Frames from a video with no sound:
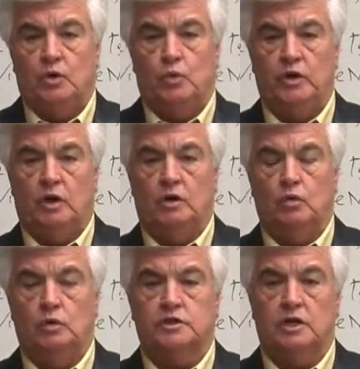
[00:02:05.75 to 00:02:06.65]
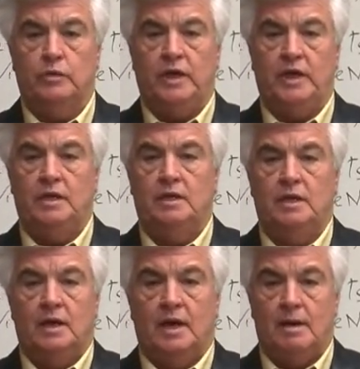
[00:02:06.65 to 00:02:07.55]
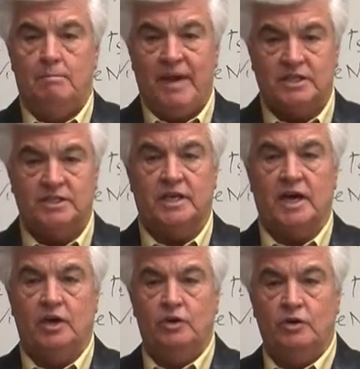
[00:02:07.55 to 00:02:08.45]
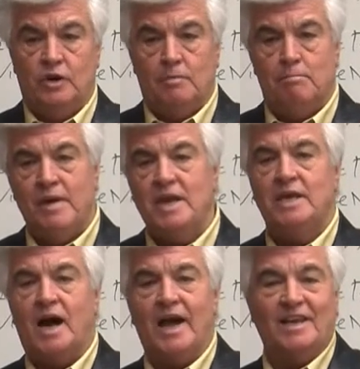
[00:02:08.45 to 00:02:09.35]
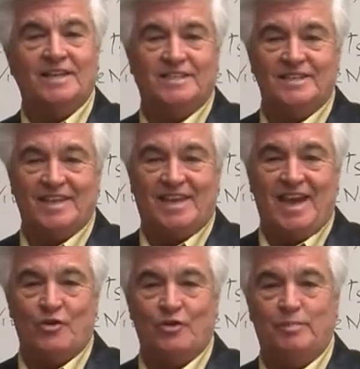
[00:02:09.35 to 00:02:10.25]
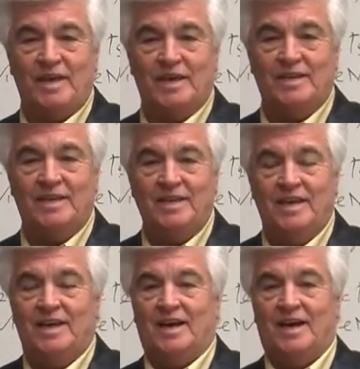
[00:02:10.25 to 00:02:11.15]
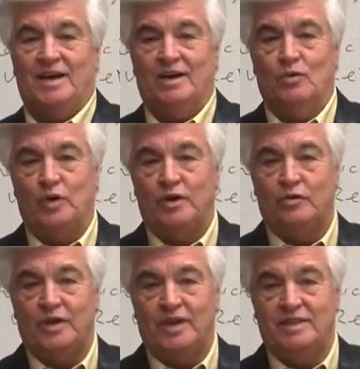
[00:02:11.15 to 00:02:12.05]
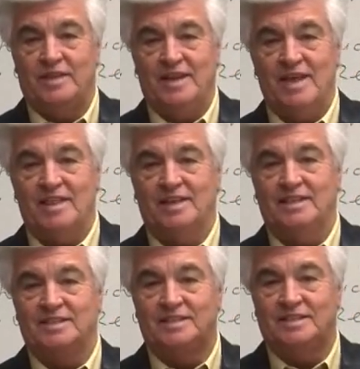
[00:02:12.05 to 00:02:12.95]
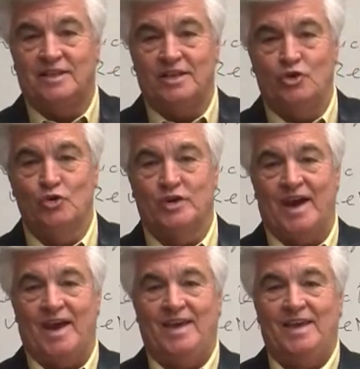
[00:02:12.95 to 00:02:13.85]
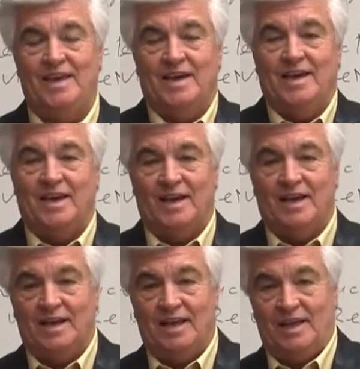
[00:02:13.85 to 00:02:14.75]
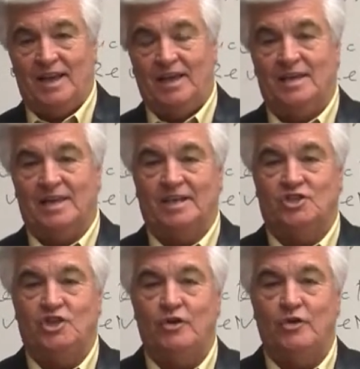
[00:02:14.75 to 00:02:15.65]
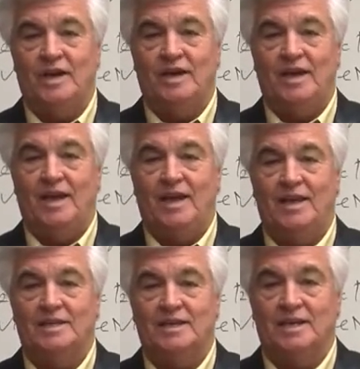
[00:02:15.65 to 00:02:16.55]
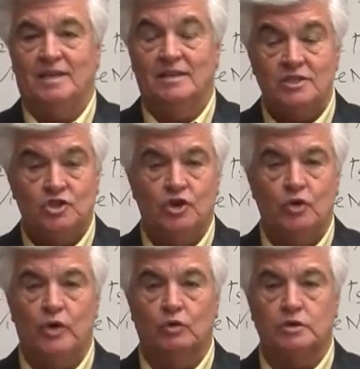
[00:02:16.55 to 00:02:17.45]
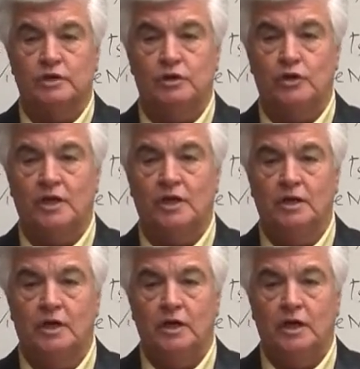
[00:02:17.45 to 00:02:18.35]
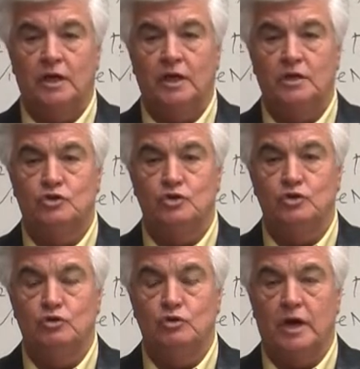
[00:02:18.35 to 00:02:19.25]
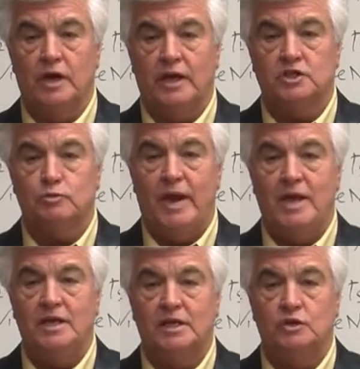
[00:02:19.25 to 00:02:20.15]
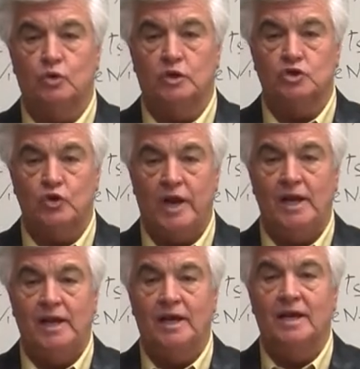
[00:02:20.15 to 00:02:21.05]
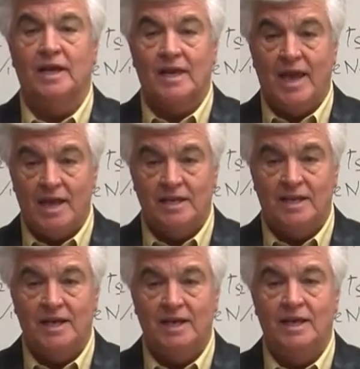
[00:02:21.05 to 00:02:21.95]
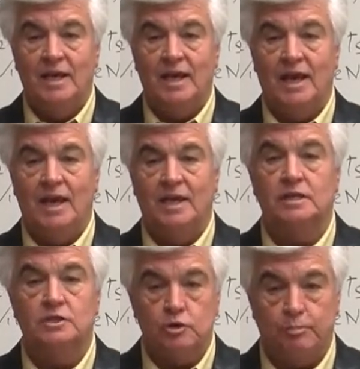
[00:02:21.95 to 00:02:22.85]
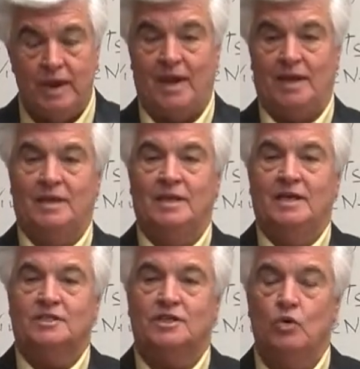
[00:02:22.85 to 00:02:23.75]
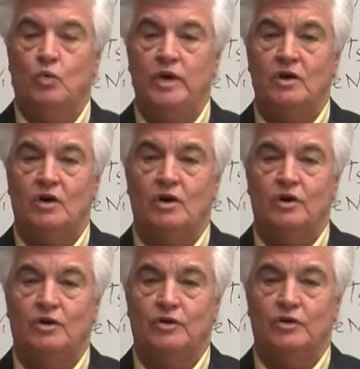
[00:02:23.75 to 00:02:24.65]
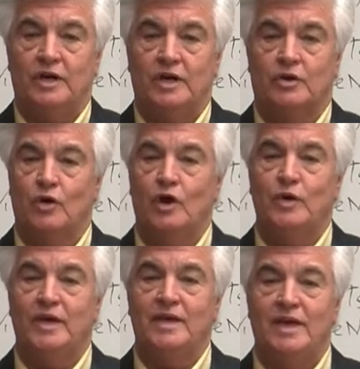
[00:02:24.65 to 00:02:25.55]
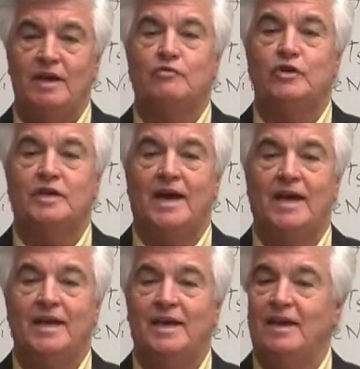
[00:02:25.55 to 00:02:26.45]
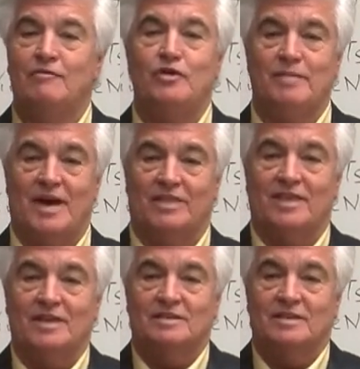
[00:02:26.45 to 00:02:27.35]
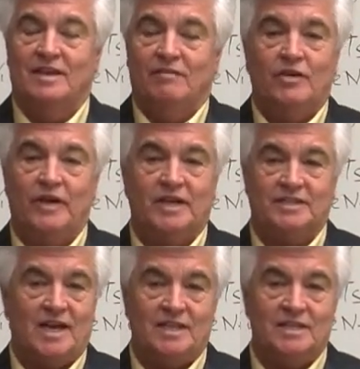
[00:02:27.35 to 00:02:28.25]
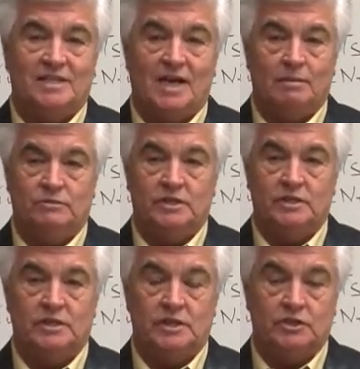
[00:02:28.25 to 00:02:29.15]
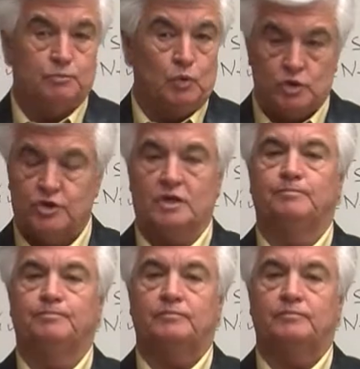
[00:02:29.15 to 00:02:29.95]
We are also in Mexico, many islands in the Caribbean. We're in the Netherlands, the UK, in Nigeria, and this year we're also looking into expanding into Australia, Canada, and Japan. So we are growing every day, every month, and it's very exciting times in Sportron.